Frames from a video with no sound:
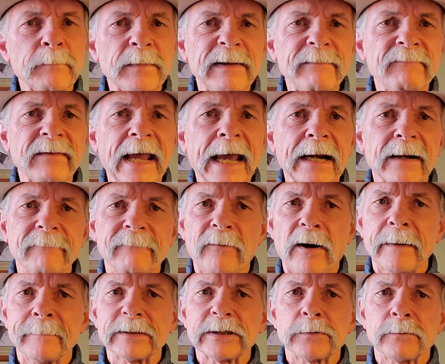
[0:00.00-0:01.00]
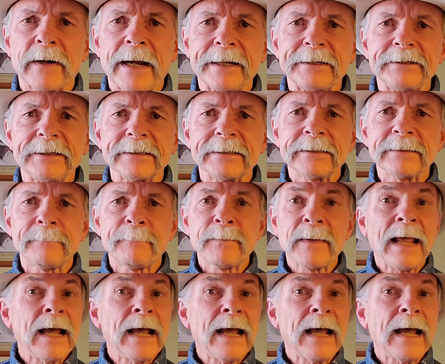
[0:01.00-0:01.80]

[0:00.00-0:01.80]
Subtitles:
beef cattle farms and ranches.